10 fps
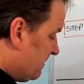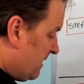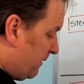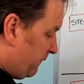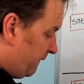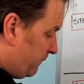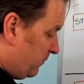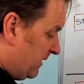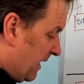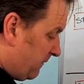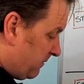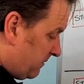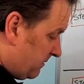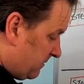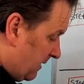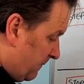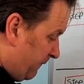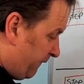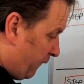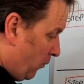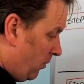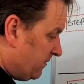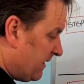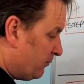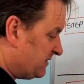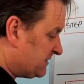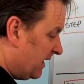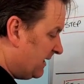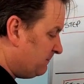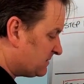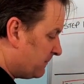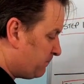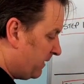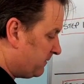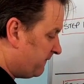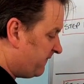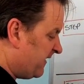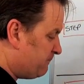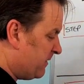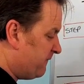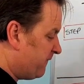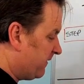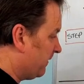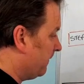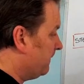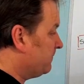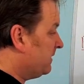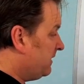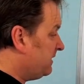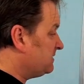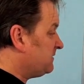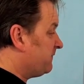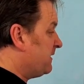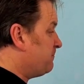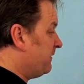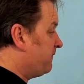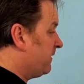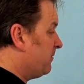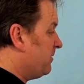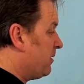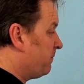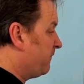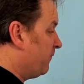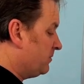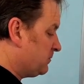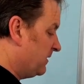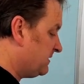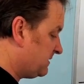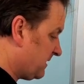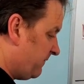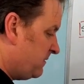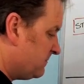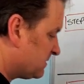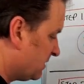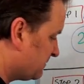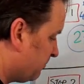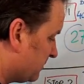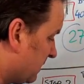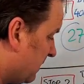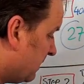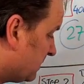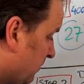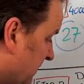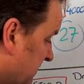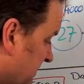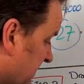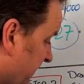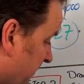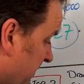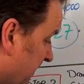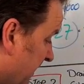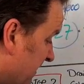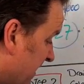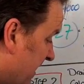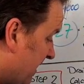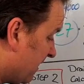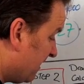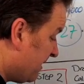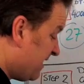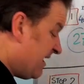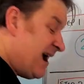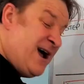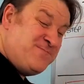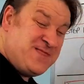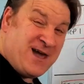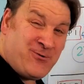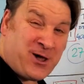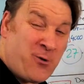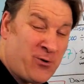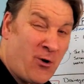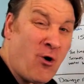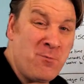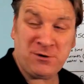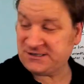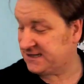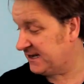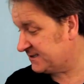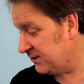Now we get the number four. Now we times it by the VP figure. Here's your VP figure we got before, 27. So let's put 27 in there. And there we go, we're almost there.